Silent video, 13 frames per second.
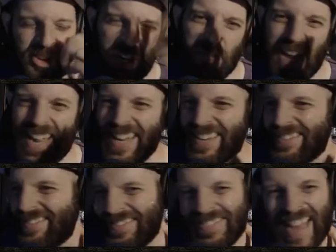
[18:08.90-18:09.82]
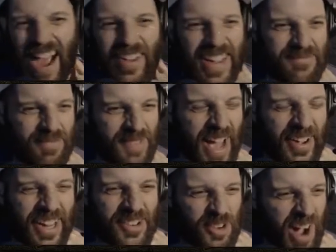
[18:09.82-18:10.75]
Should have played it. Now he
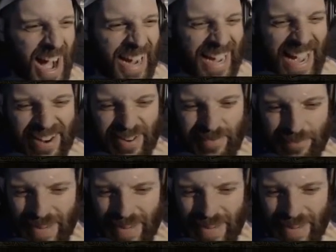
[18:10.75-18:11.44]
can draw a cat here and